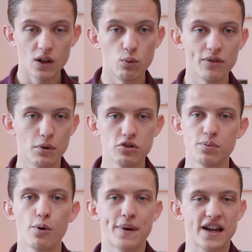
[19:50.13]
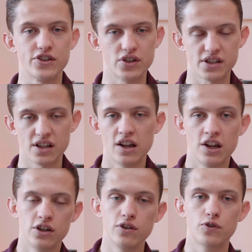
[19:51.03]
with multiple pages,
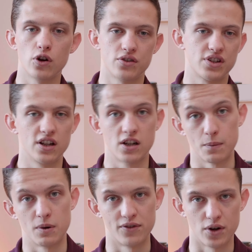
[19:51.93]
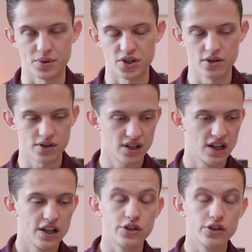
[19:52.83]
you've got a couple of options.